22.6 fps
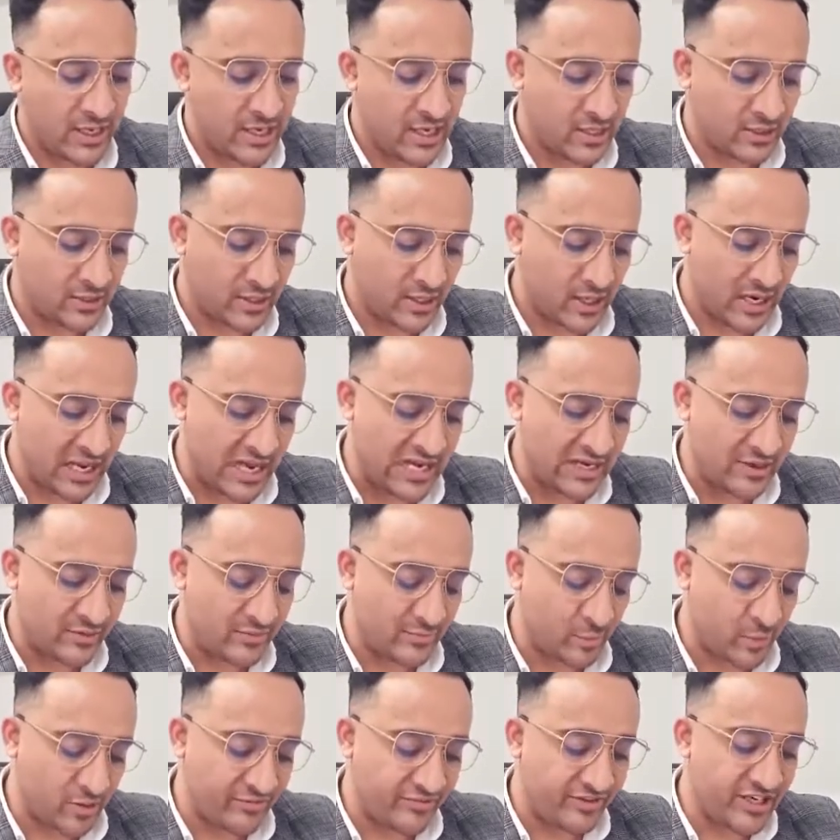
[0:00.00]
health
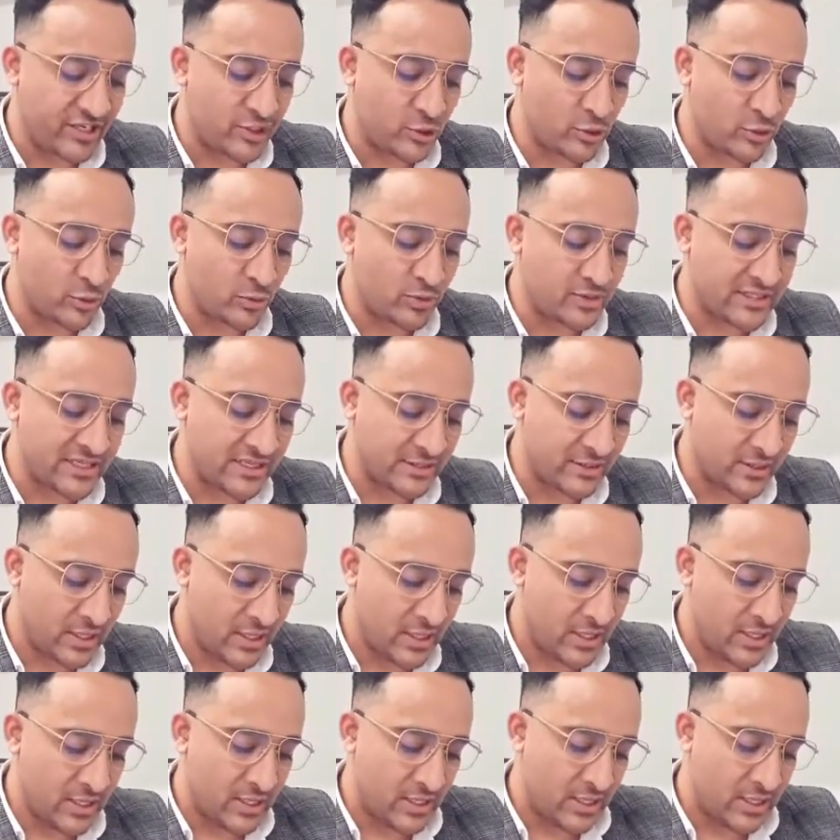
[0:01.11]
allied professionals and